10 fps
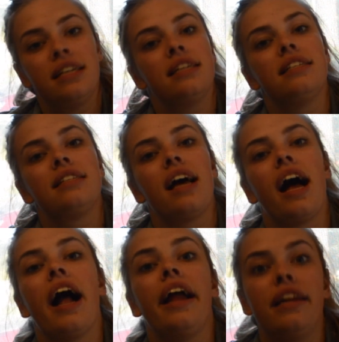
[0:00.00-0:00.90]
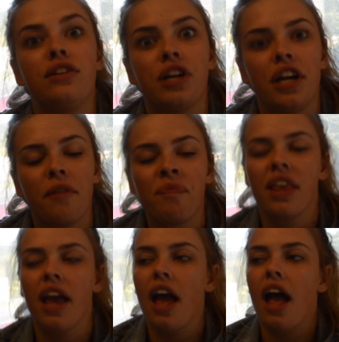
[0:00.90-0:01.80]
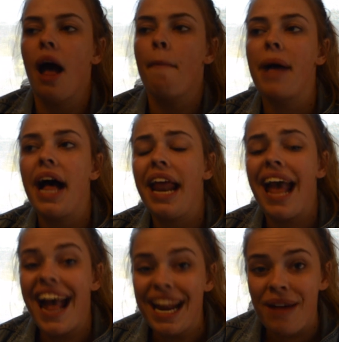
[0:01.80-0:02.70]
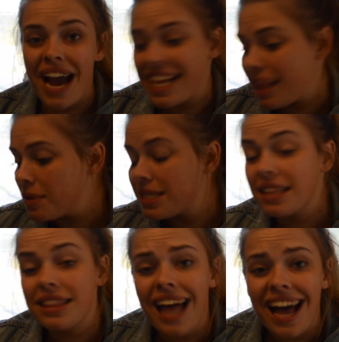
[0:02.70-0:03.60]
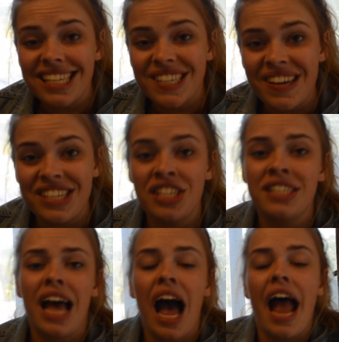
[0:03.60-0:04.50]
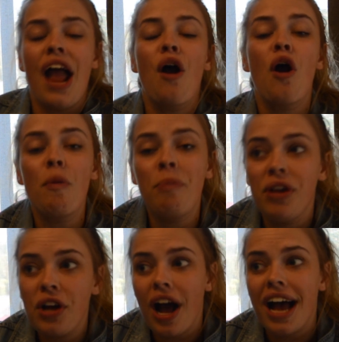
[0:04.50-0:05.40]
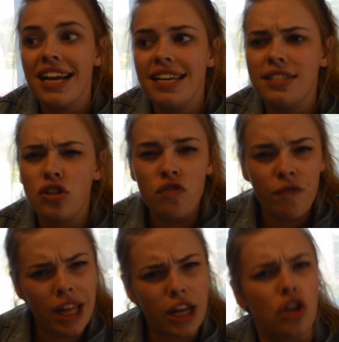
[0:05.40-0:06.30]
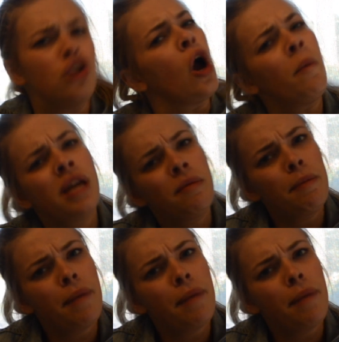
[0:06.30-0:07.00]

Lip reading: years. I need a drink. But anyway, that was the last questions. I hope you guys feel like you know me a bit